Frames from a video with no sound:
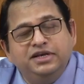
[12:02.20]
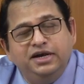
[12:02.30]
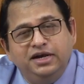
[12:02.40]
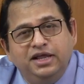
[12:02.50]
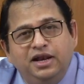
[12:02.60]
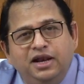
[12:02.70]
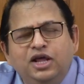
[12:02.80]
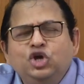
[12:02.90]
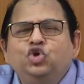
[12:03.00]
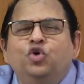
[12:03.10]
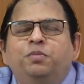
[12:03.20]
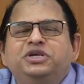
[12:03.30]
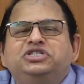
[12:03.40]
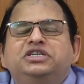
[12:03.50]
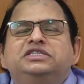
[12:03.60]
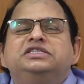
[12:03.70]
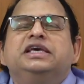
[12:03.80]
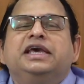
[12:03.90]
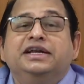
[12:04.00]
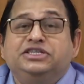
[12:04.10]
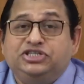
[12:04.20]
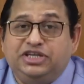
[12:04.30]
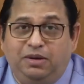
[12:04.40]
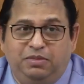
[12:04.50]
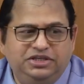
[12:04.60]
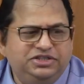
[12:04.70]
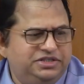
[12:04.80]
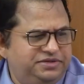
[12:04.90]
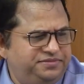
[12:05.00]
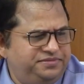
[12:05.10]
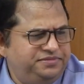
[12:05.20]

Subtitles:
and until your business gets established.